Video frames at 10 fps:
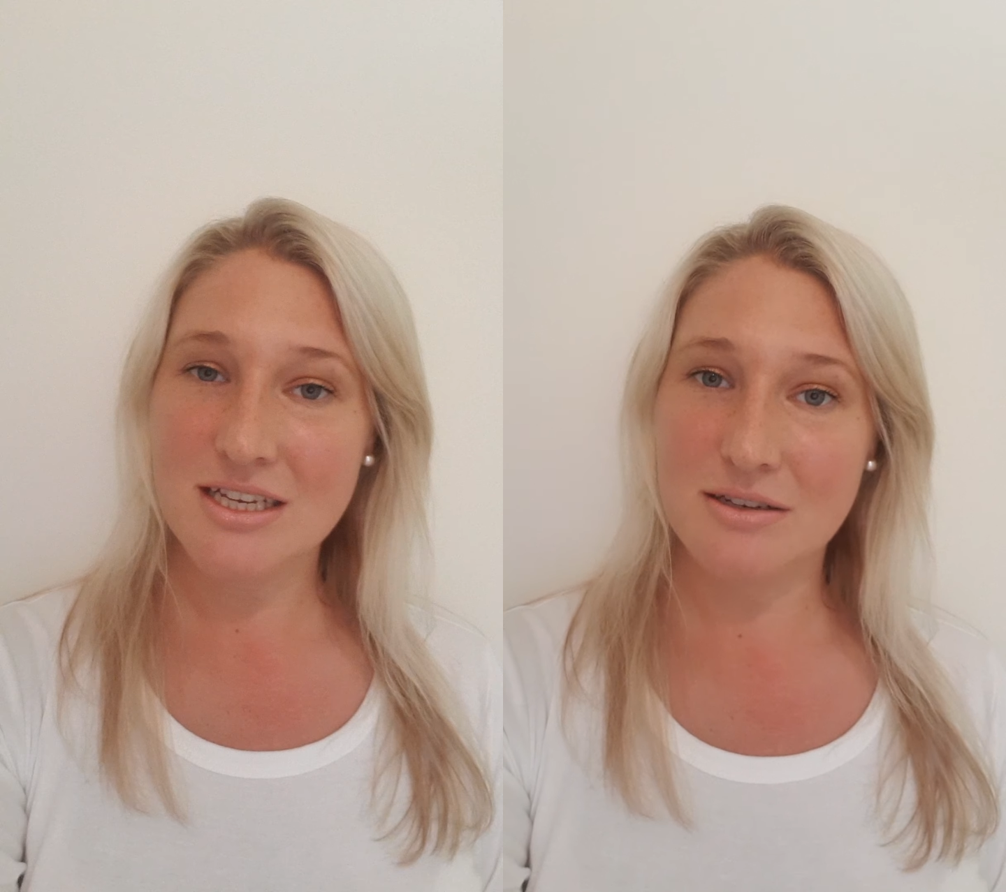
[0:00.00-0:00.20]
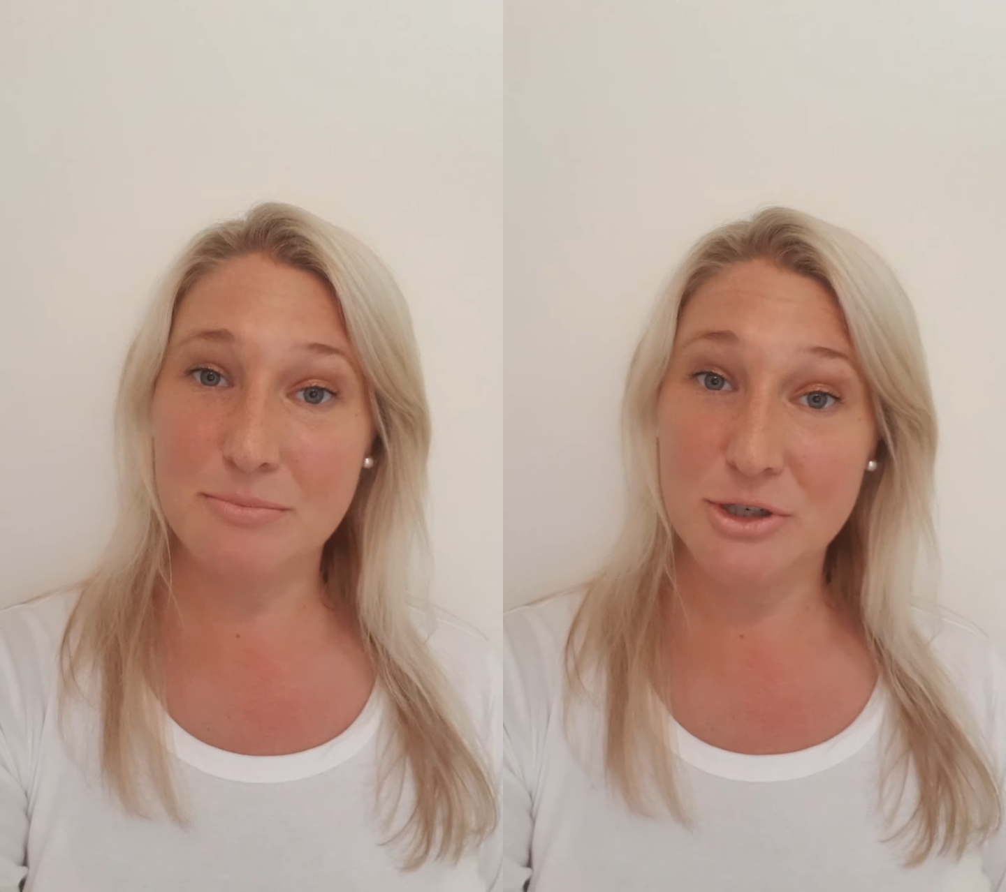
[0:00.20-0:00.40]

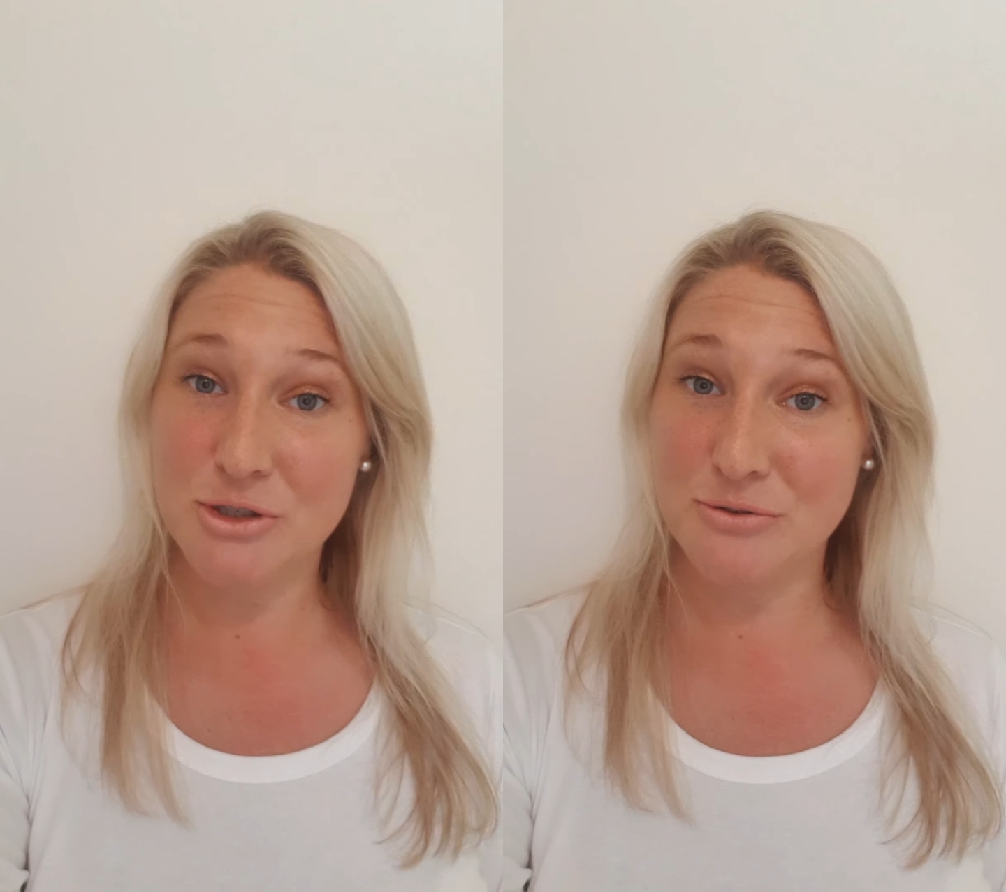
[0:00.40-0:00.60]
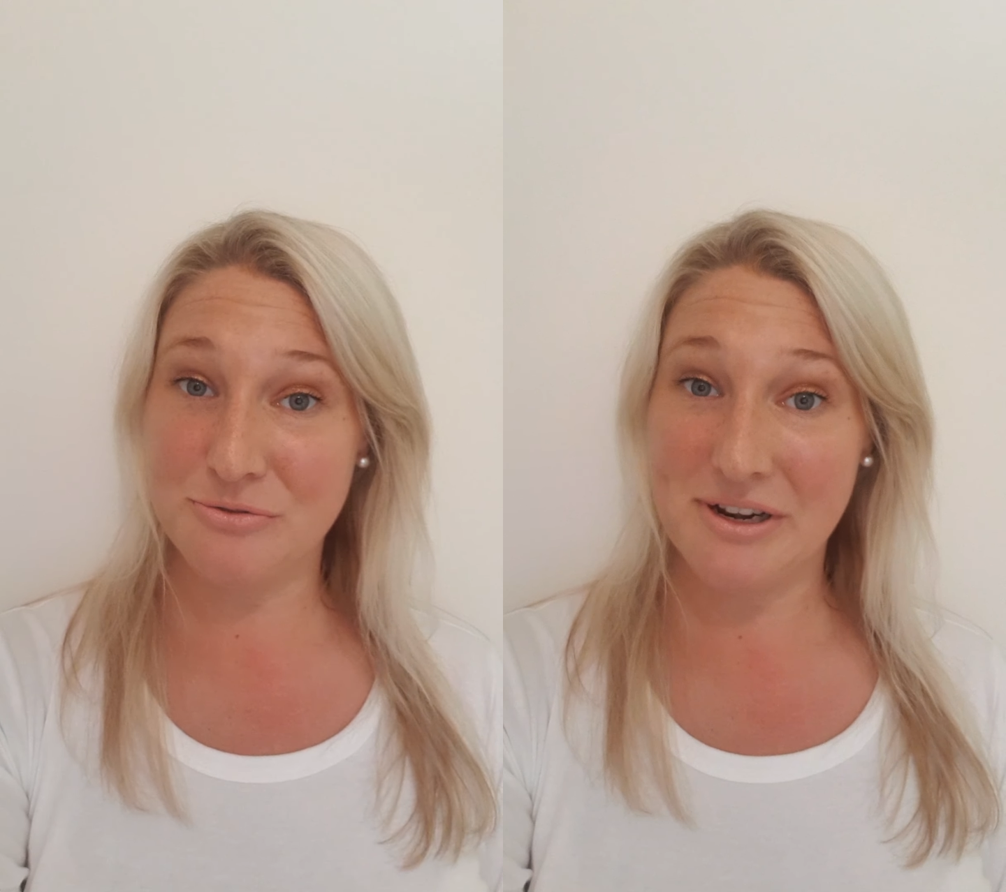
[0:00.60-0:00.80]

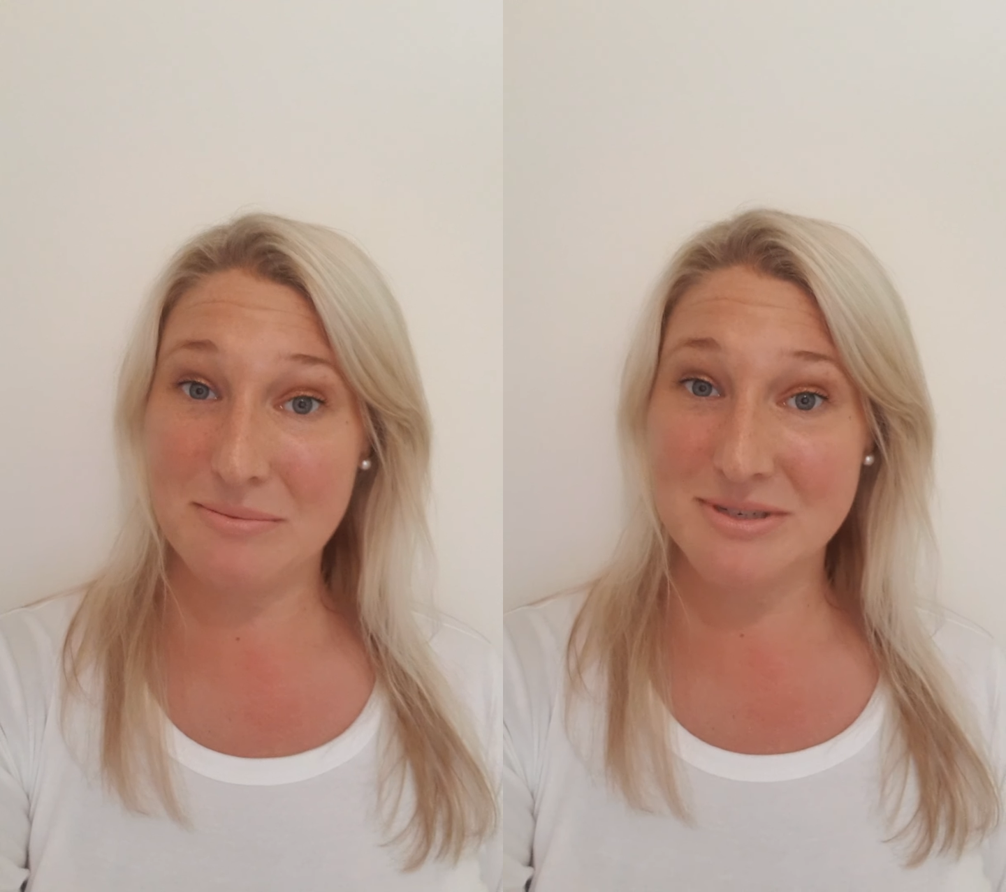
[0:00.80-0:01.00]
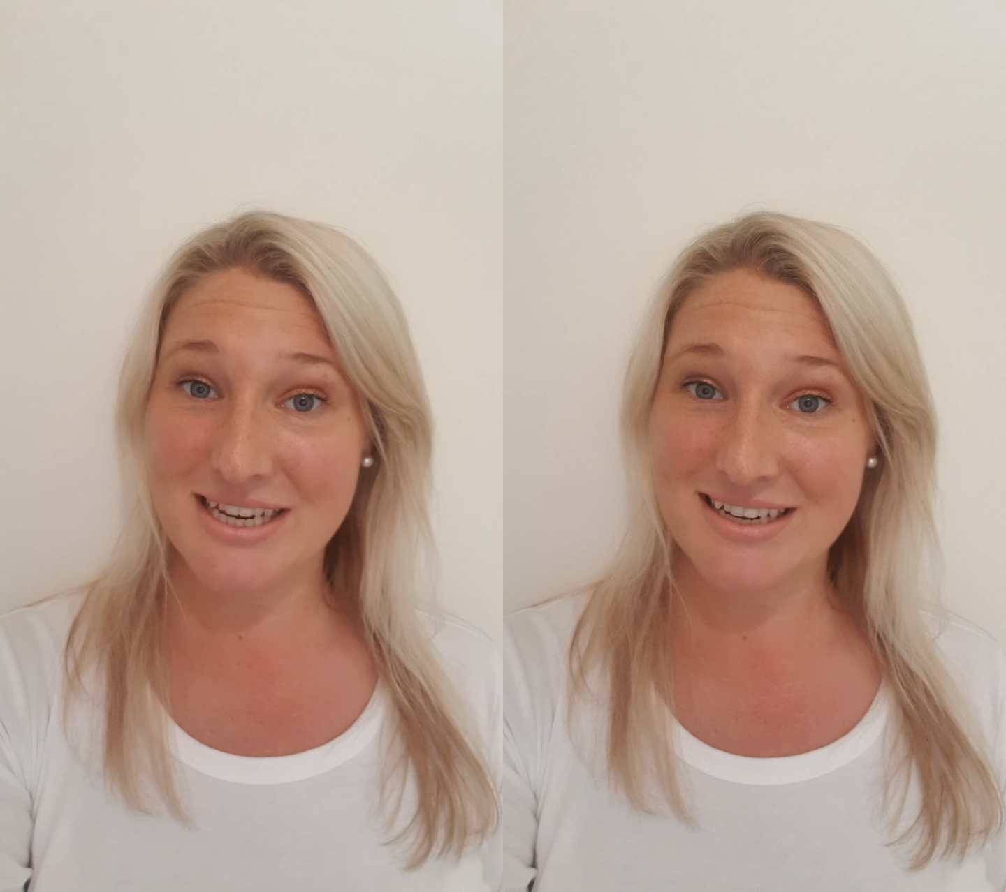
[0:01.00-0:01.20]
emotional
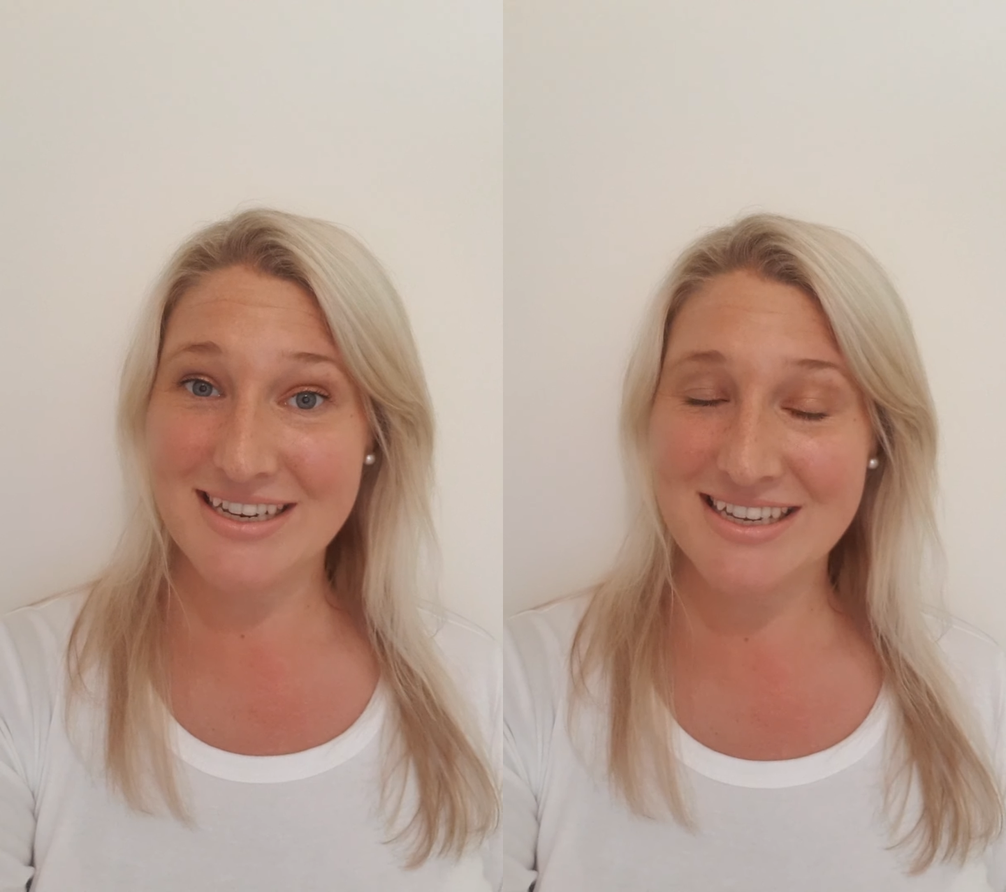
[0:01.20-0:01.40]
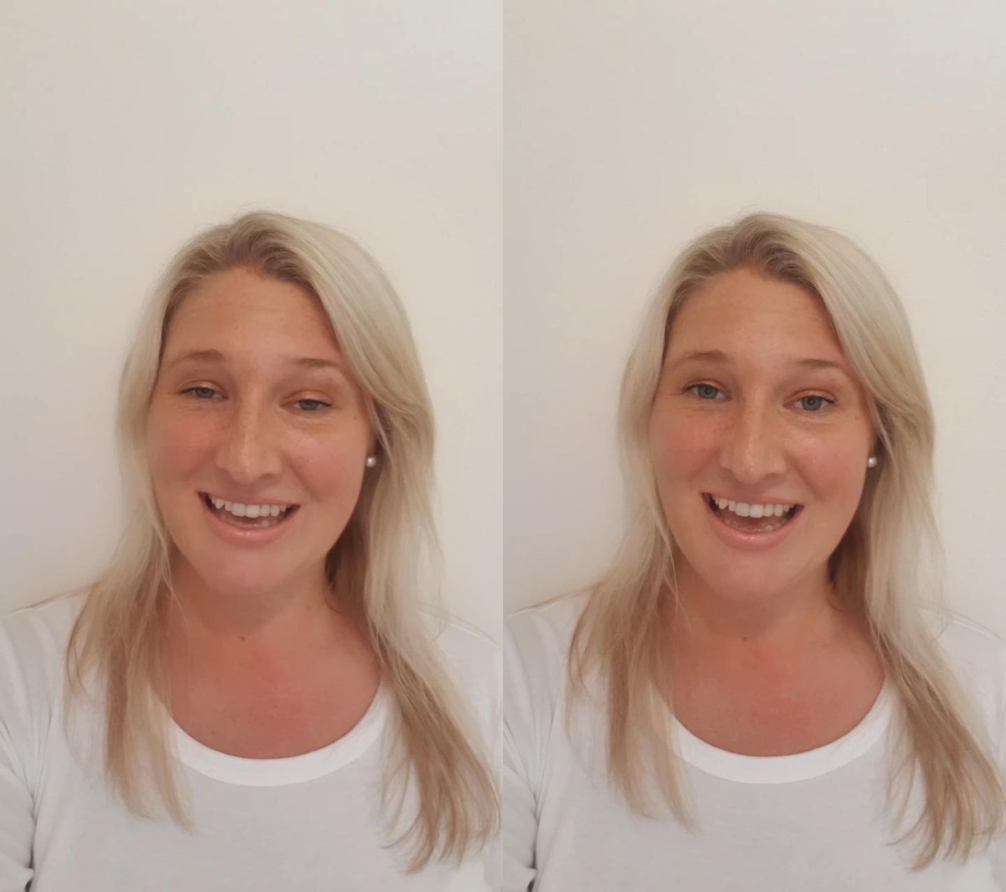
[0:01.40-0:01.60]
freedom
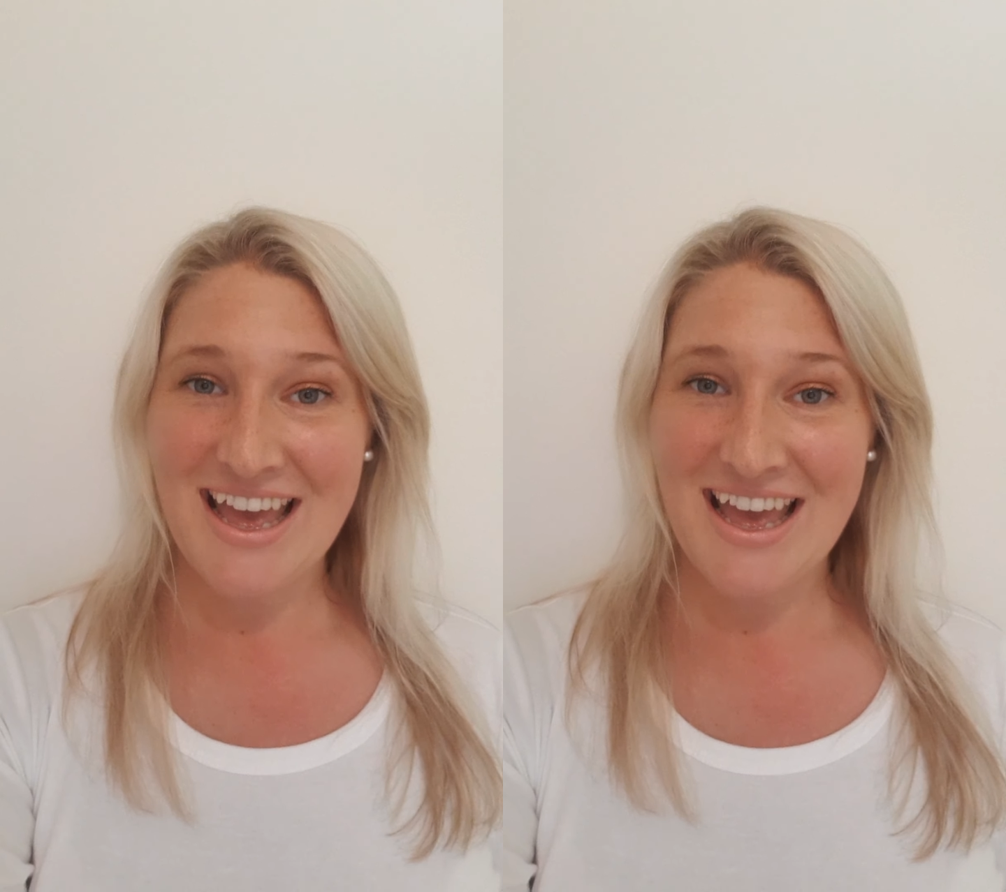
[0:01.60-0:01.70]
technique,